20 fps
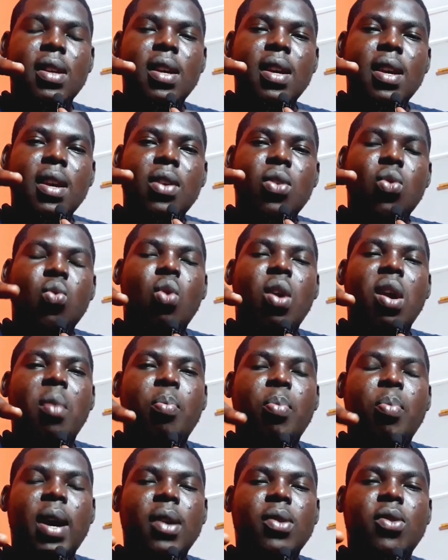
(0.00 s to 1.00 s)
You are a part
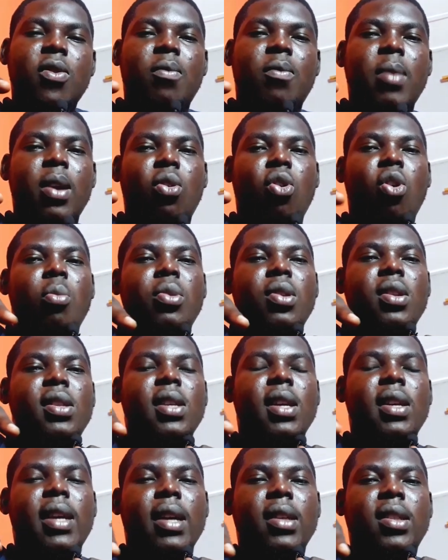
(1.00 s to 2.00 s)
of my community and I
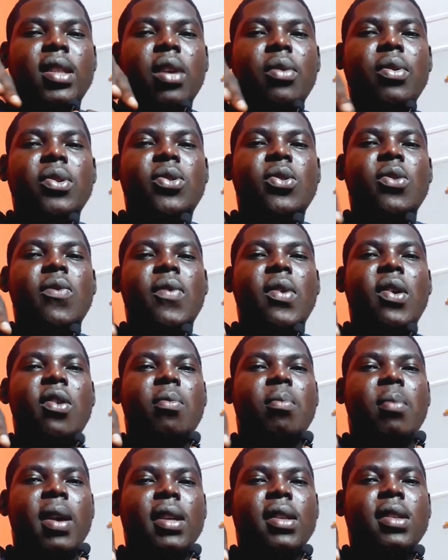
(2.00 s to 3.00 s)
cherish you very
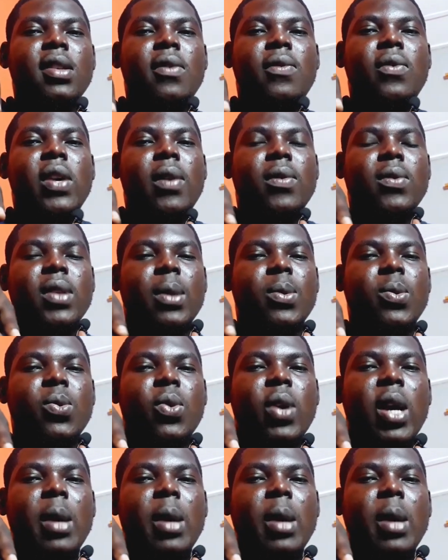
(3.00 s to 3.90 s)
much. If you have subscribed,